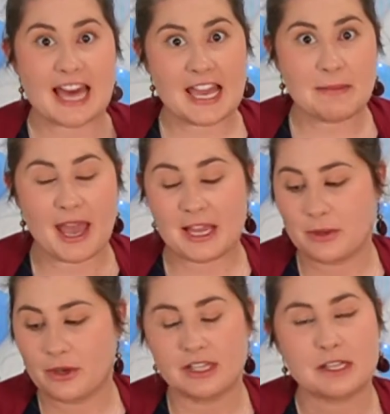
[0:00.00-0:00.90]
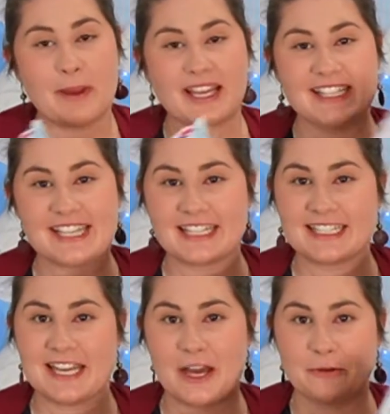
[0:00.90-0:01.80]
they made because my kids
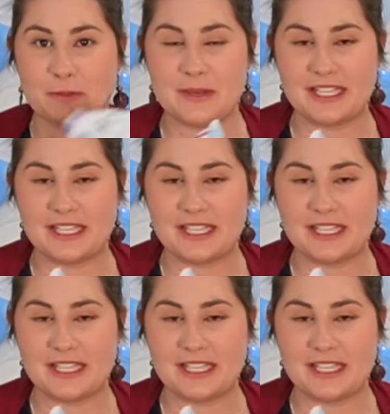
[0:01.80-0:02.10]
actually helped me